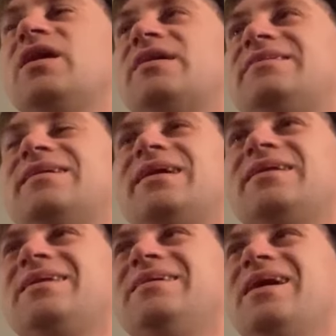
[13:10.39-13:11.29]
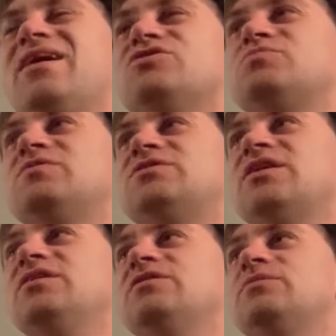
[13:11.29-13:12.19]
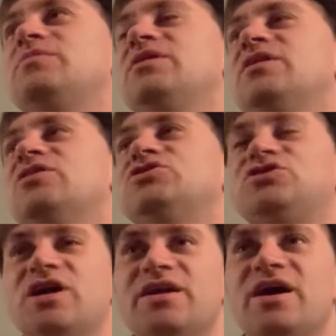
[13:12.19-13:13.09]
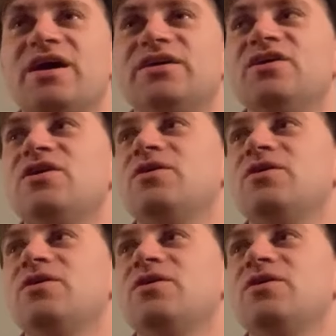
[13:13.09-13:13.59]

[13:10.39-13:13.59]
a a guy who's pretending to be a Jedi,